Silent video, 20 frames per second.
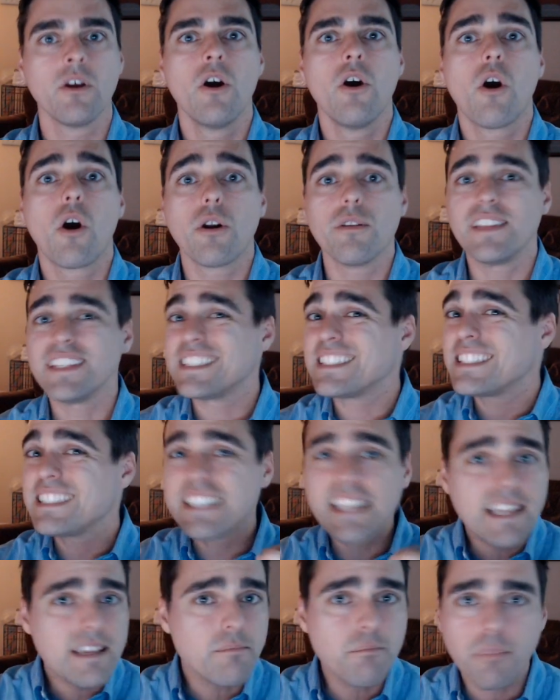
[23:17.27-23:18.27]
are the
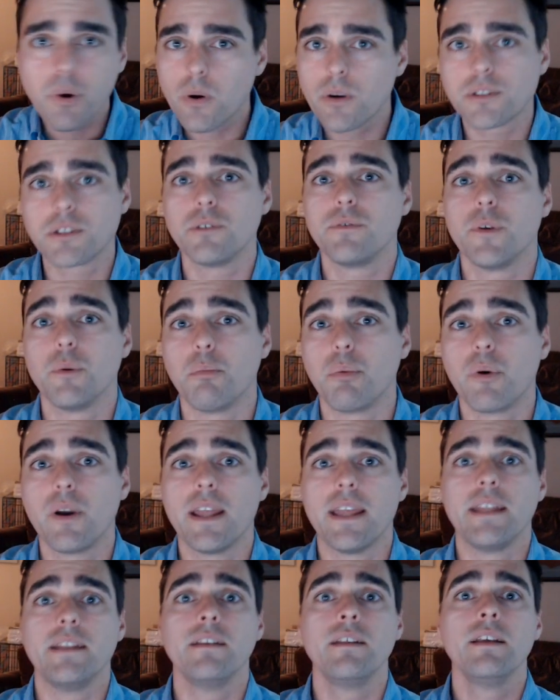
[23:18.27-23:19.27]
same parts of your
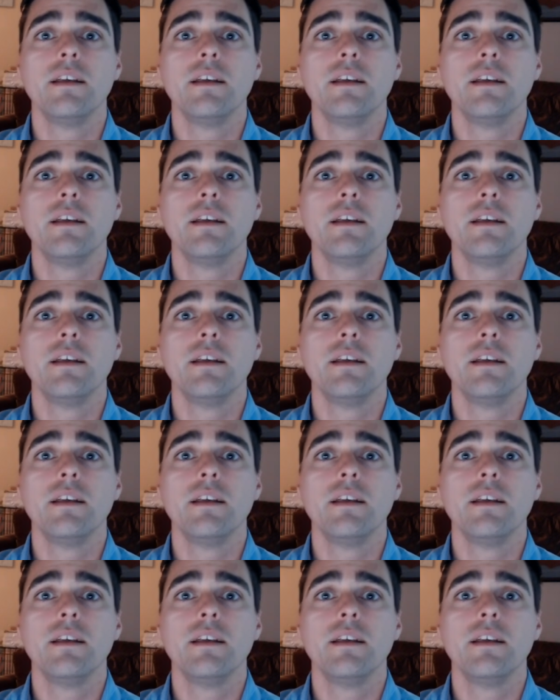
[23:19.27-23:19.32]
brain